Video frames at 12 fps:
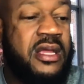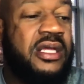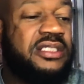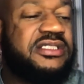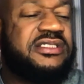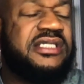
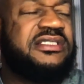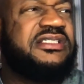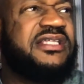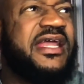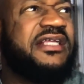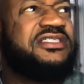It's a
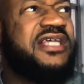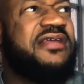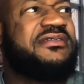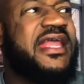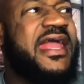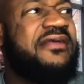dead shame.
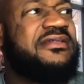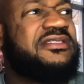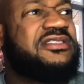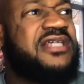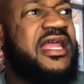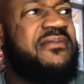It's a
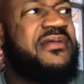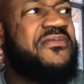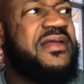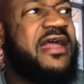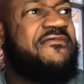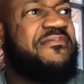shame that
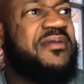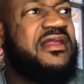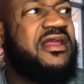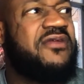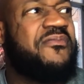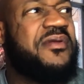we have to be in
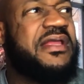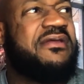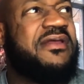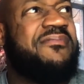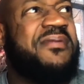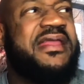it.
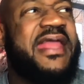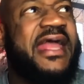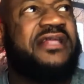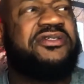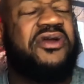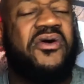
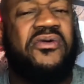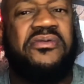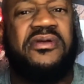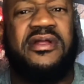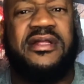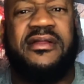Scared to
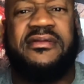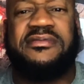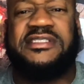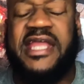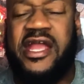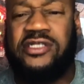
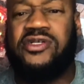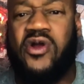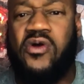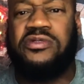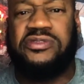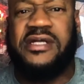
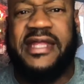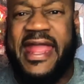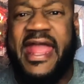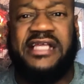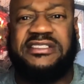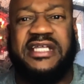go to a
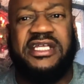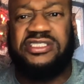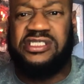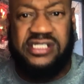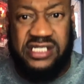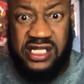gas
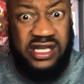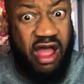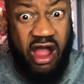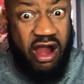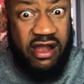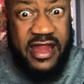station in
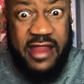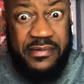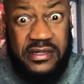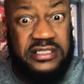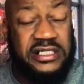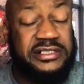our
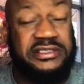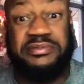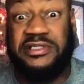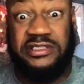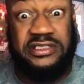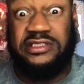neighborhood.
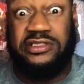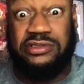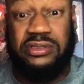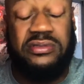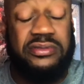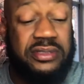But it's just the
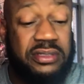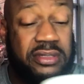truth.